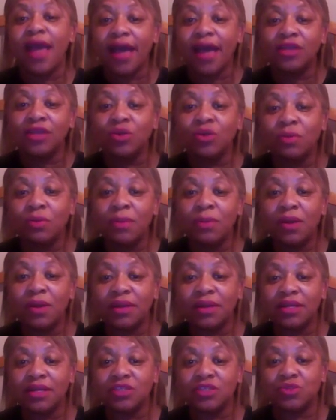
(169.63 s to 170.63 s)
I know
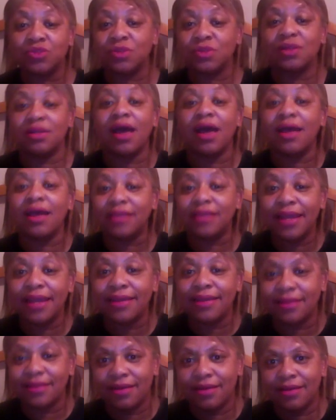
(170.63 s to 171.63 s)
American history, not
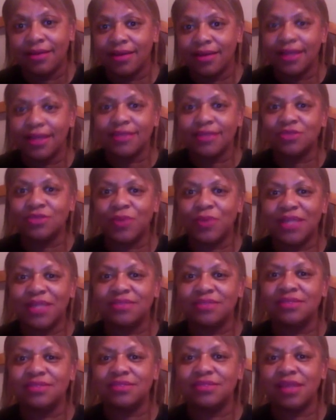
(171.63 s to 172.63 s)
like in great
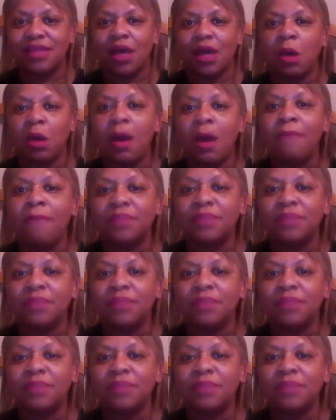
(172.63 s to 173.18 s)
detail,